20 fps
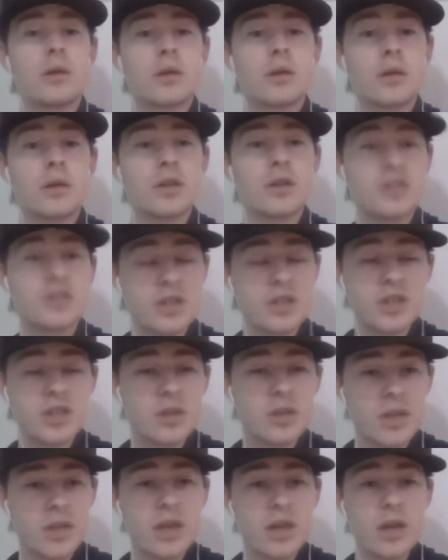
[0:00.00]

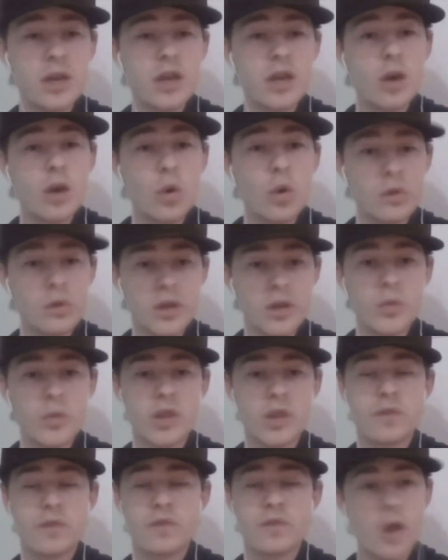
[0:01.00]
consistently in Oakland
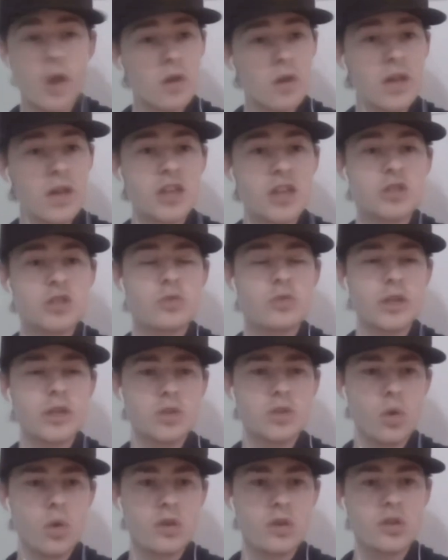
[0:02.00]
with far less
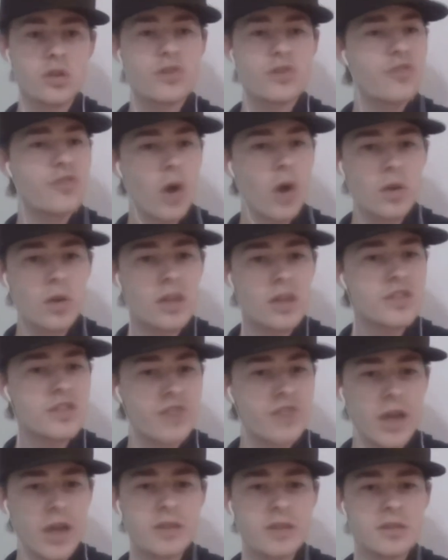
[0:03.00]
resources, far less
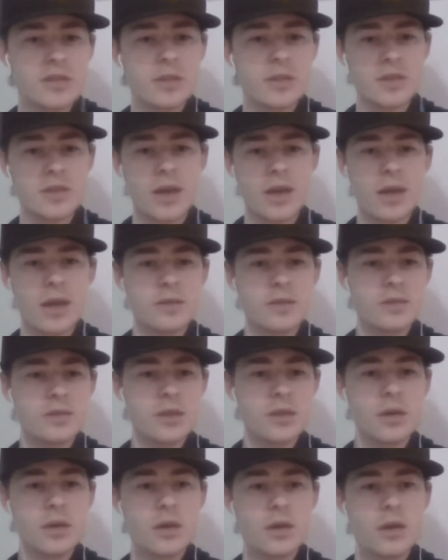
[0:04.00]
fans in the stands.
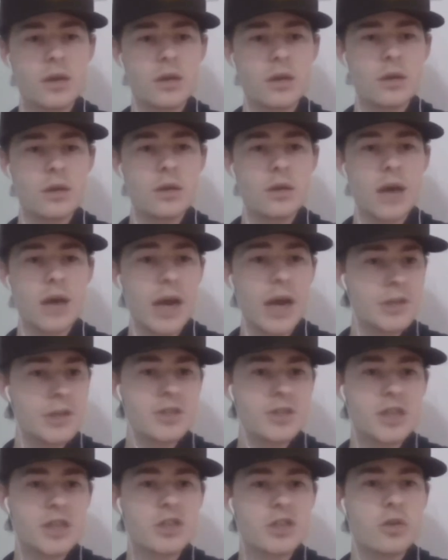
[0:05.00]
I
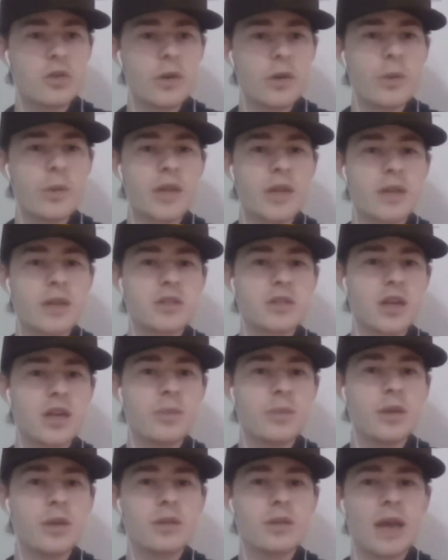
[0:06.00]
just disagree with that
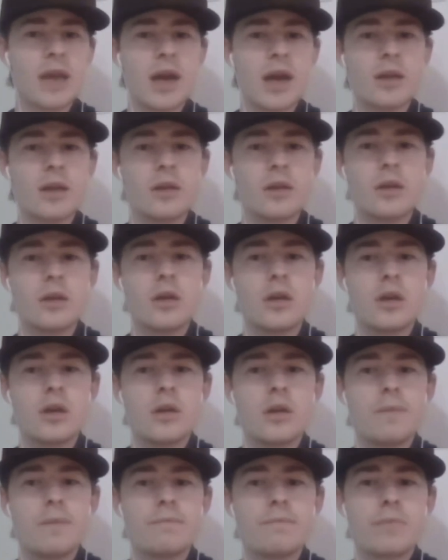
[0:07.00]
sentiment that
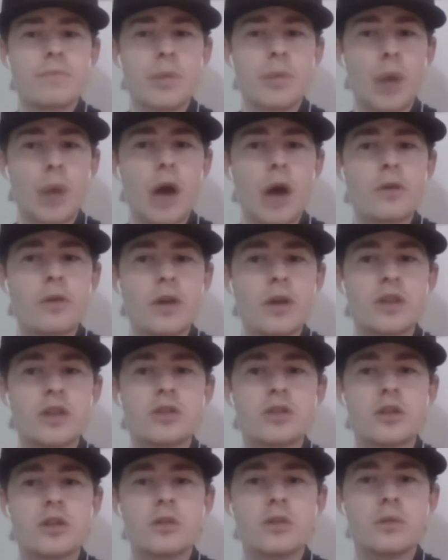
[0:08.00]
the
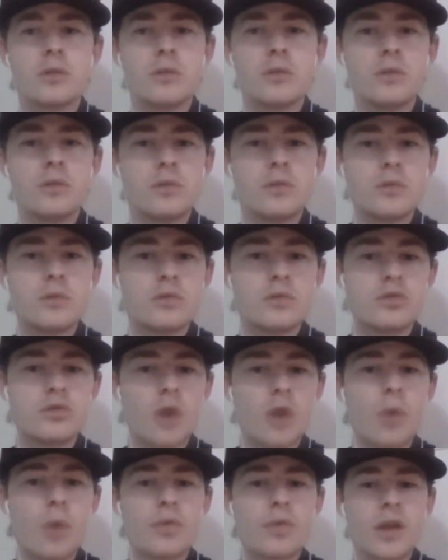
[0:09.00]
Padres
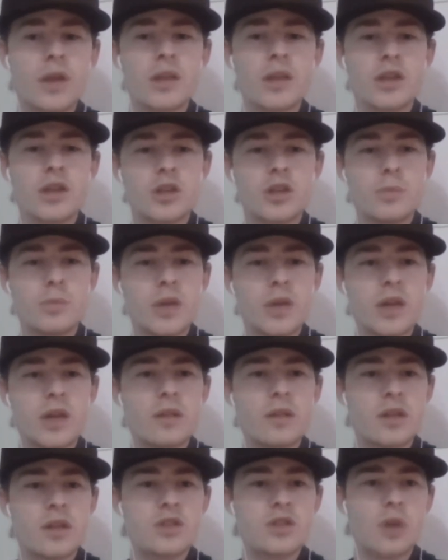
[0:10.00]
don't think they should be
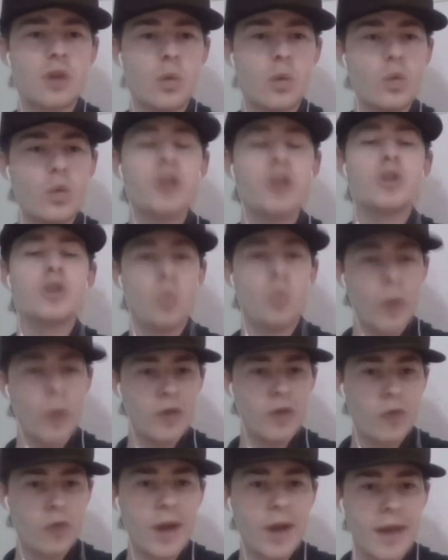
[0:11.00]
in this we should
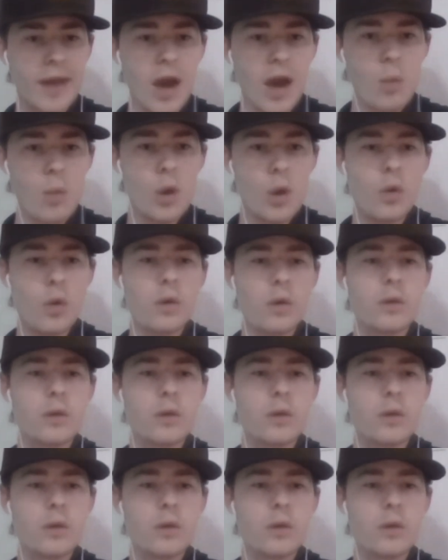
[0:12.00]
win right now mode